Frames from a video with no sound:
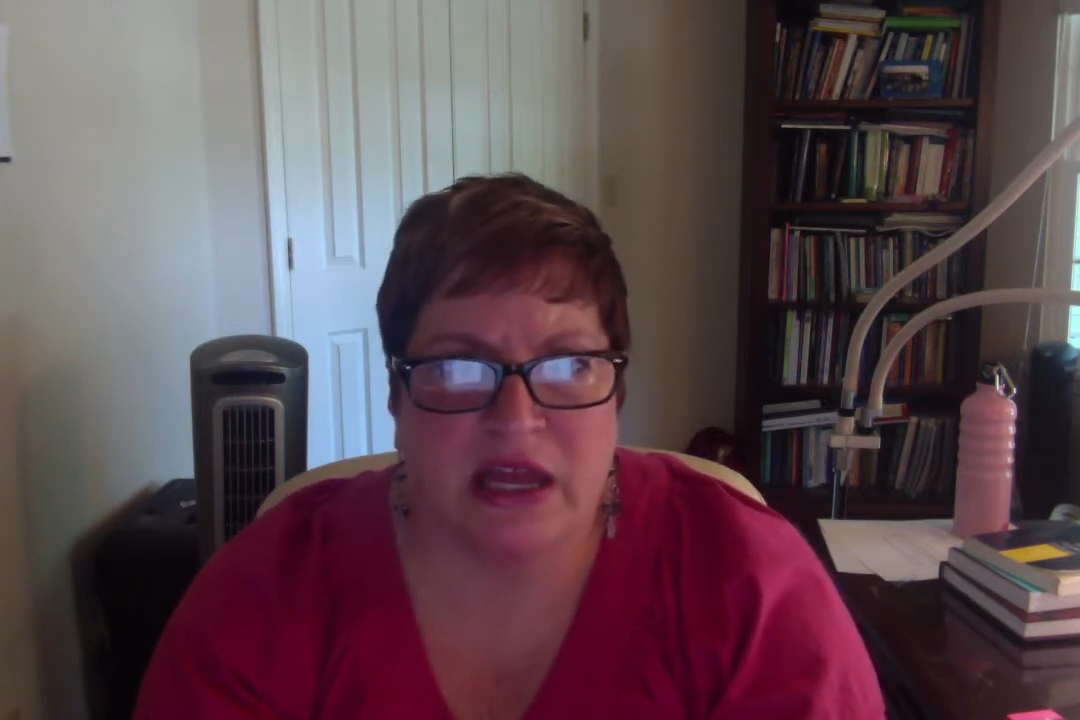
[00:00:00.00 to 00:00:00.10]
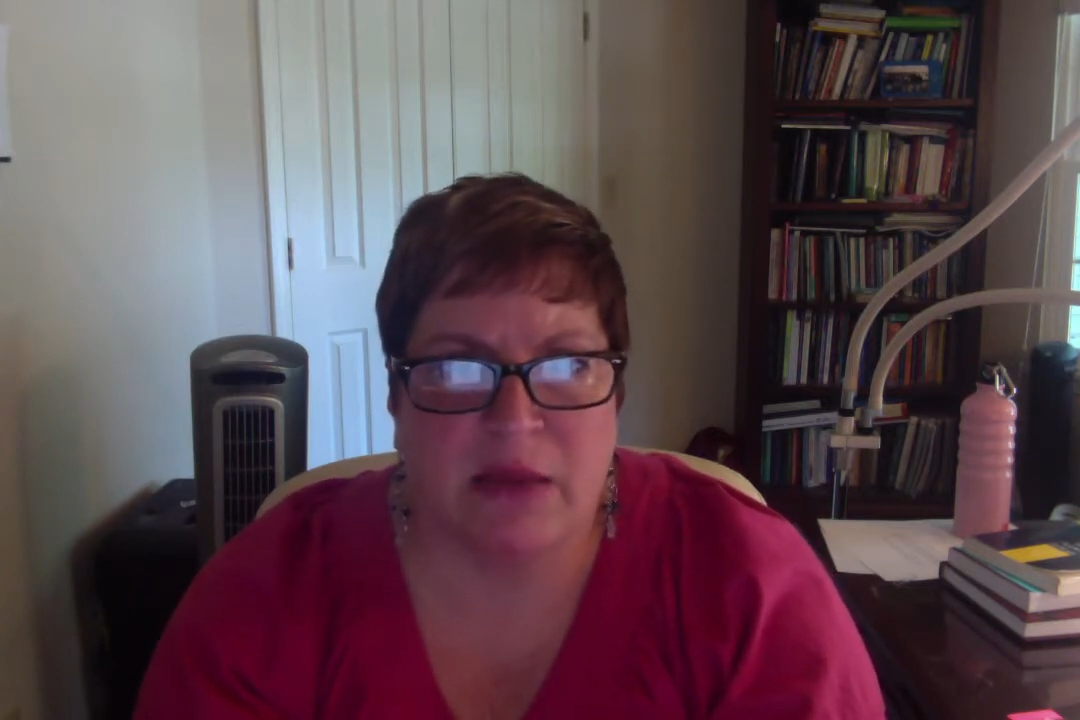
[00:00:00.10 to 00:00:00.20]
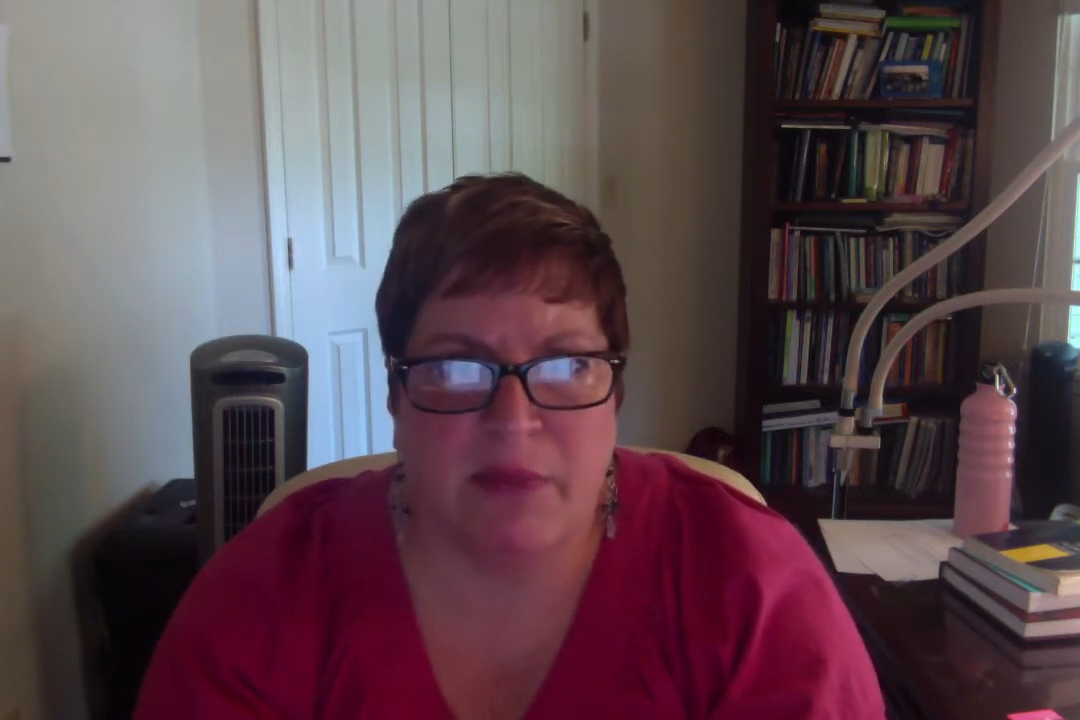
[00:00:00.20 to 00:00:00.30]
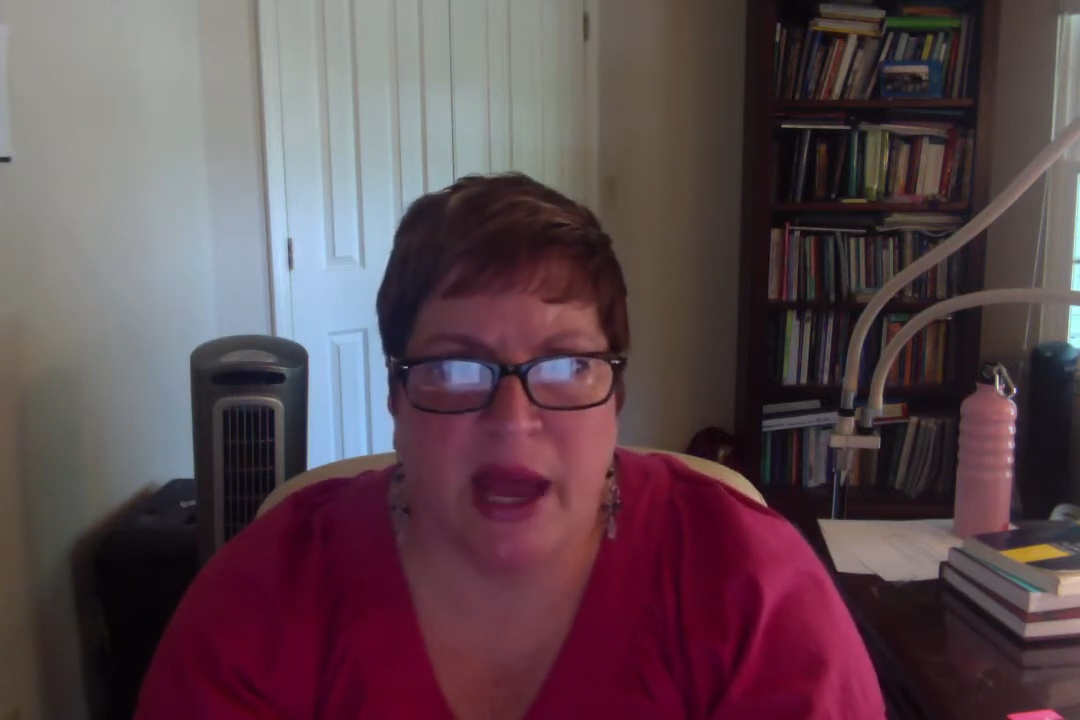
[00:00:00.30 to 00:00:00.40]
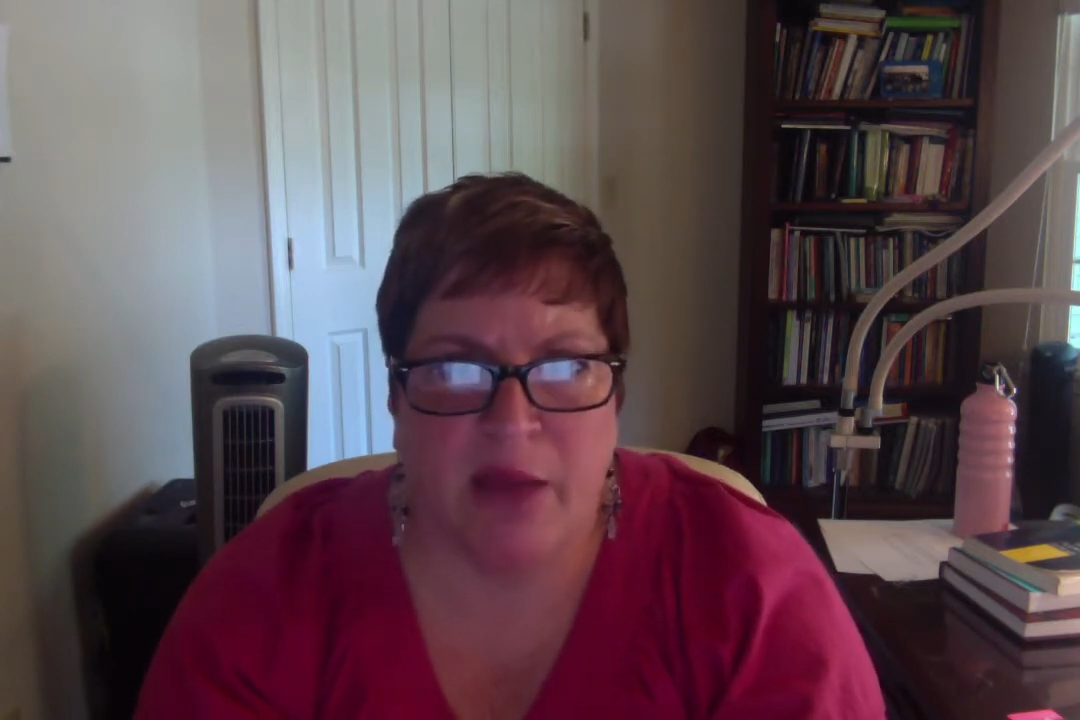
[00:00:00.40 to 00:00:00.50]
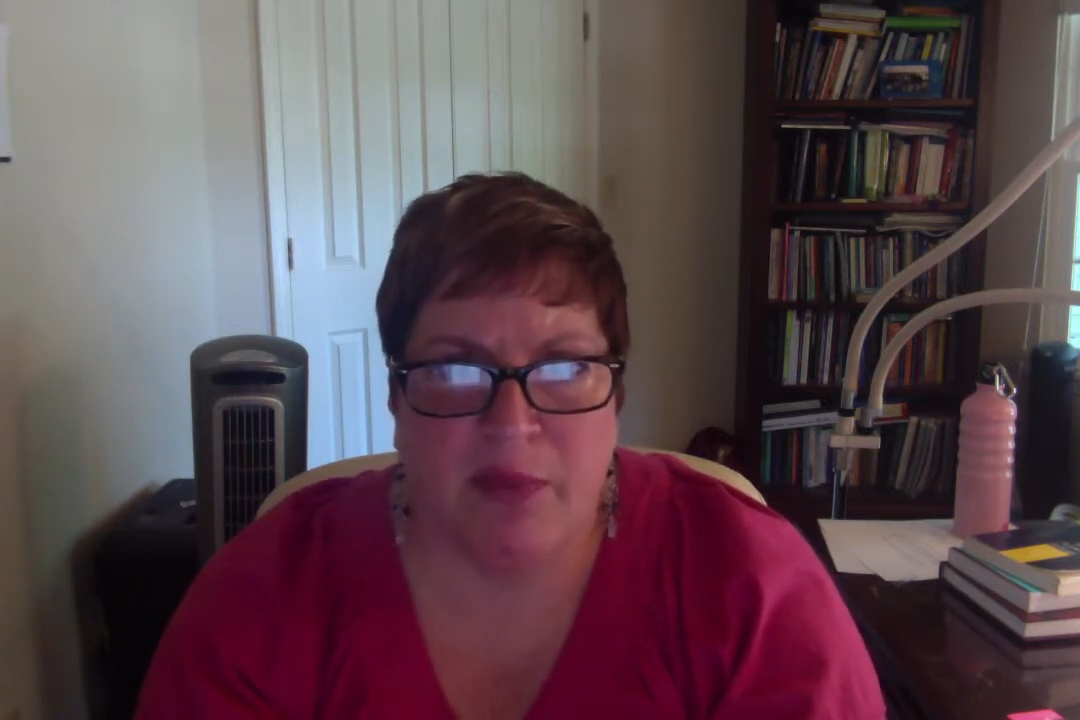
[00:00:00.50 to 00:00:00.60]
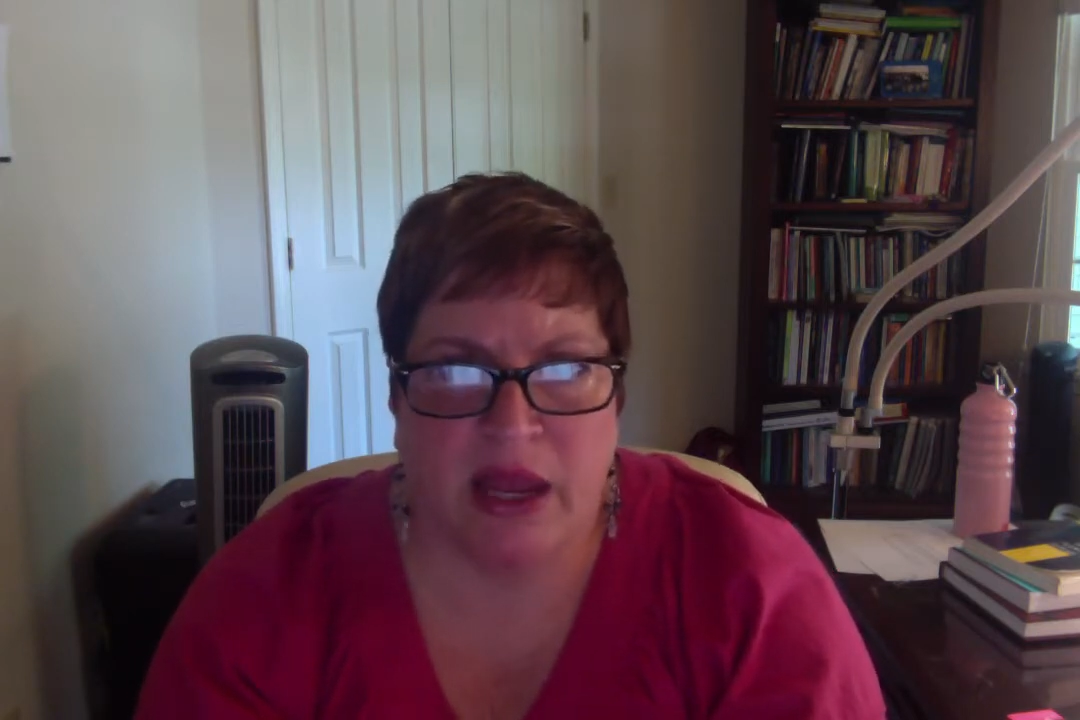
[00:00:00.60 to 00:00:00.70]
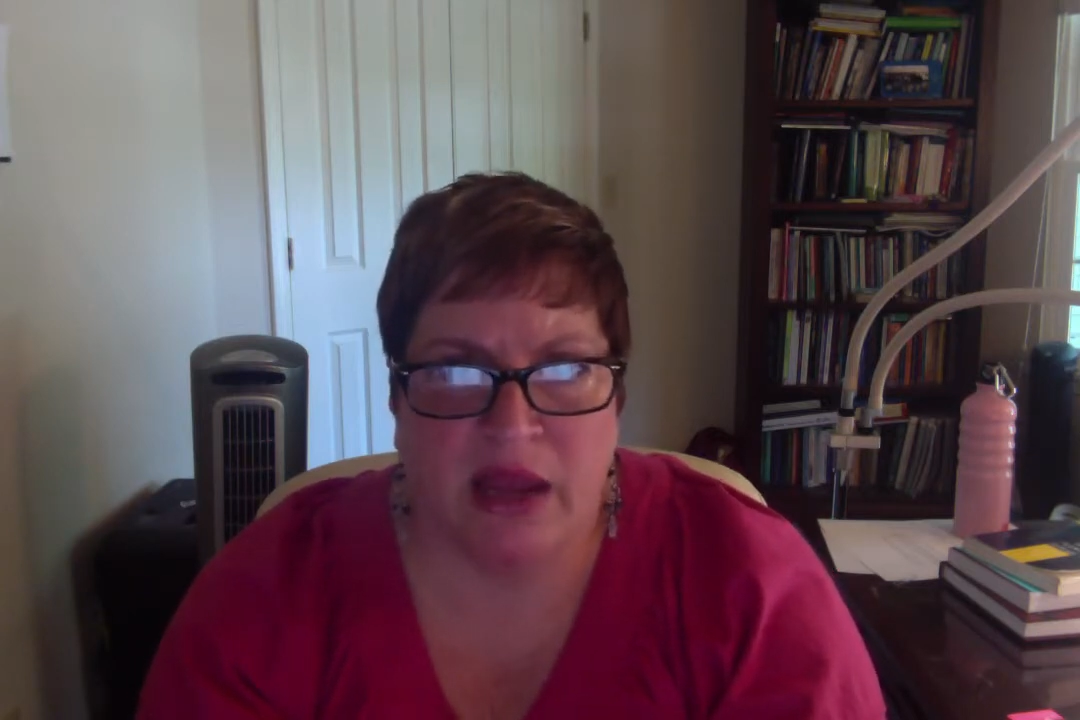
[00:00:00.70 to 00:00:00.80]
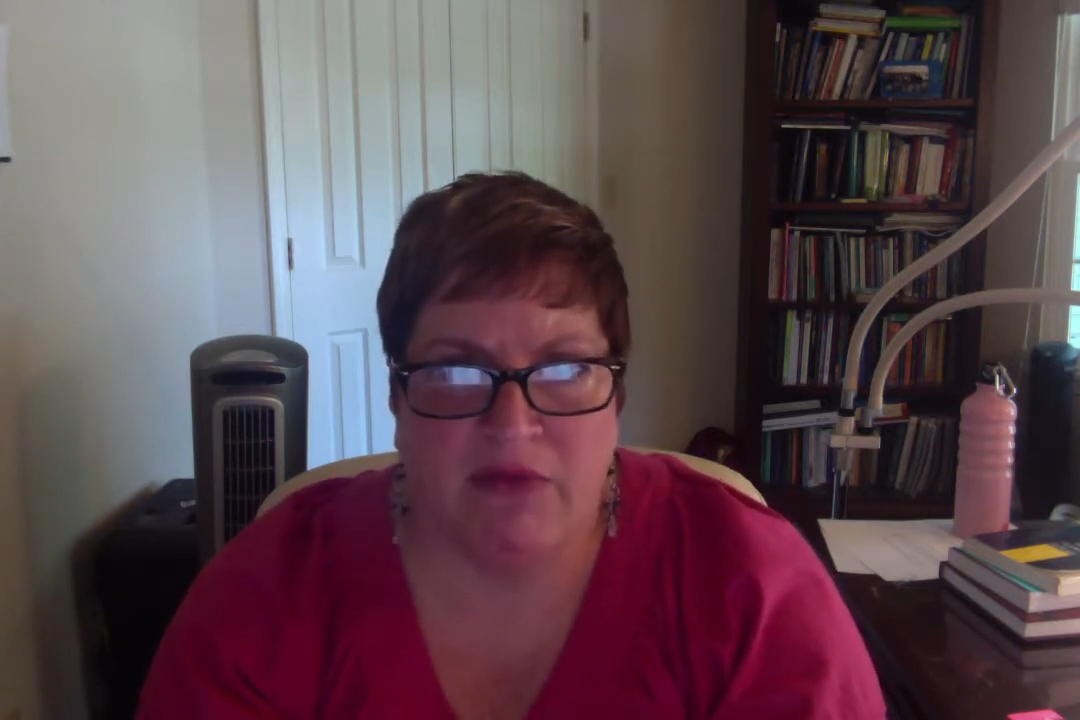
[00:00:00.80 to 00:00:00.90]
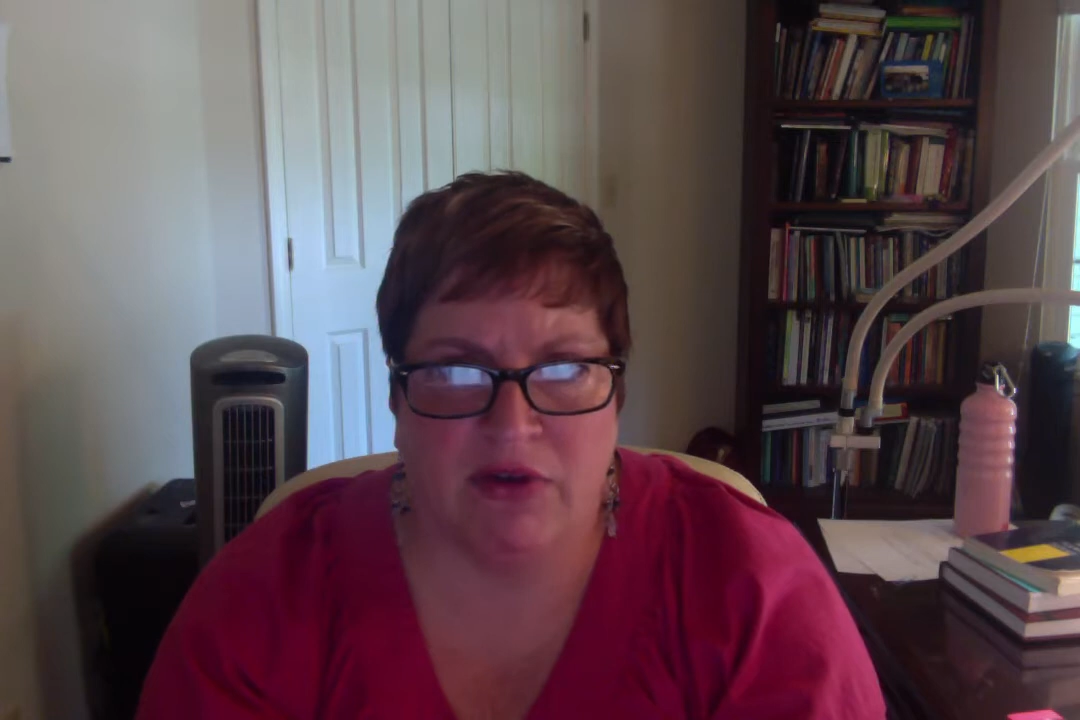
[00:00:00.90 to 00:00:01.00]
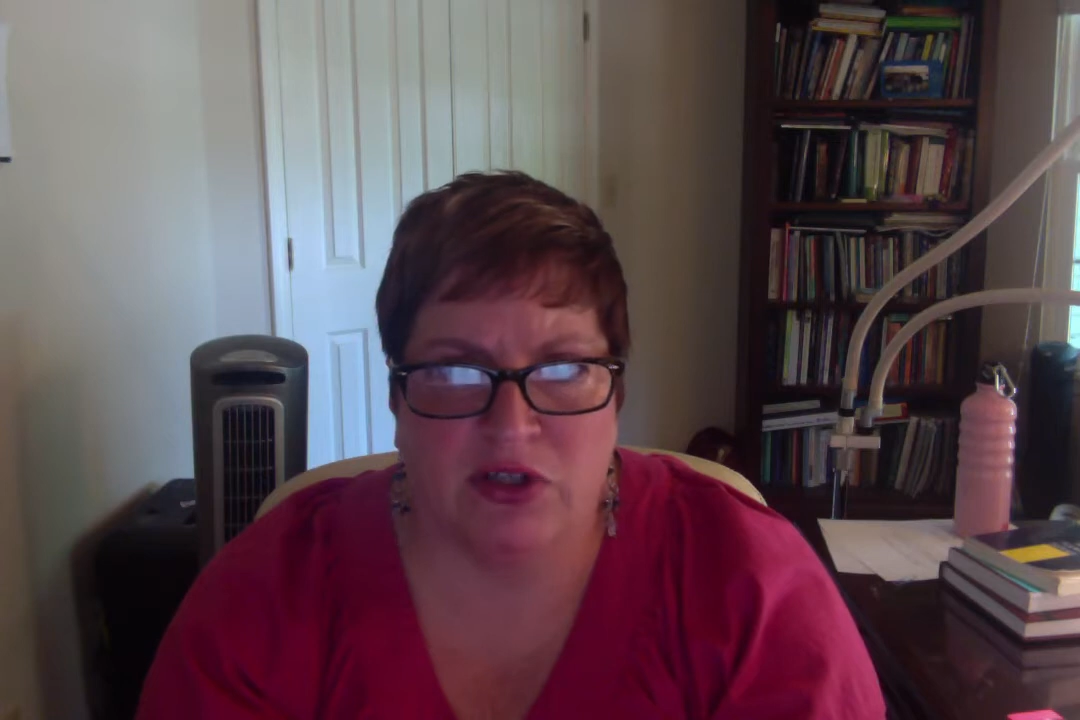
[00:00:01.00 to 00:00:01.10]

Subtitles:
impact behavior